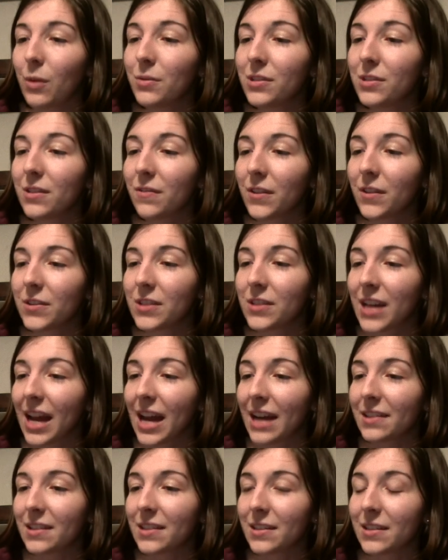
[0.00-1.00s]
was the first
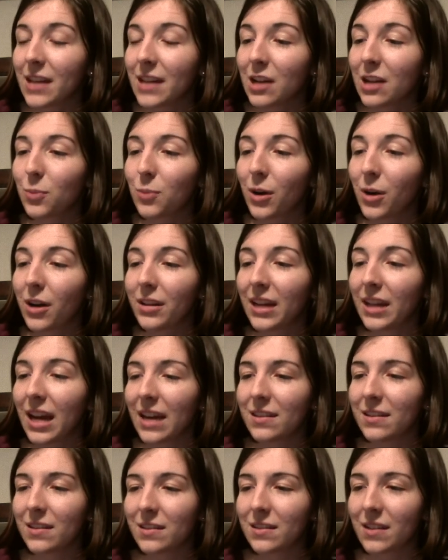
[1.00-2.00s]
Hacks and Slash
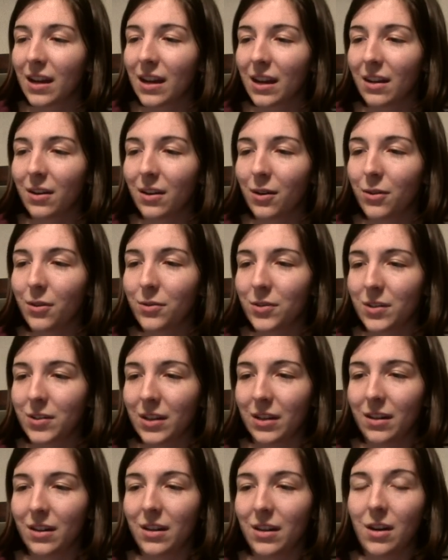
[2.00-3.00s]
podcast Diana
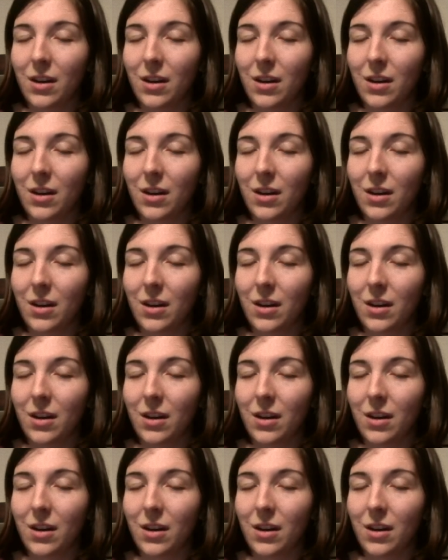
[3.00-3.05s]
hosted?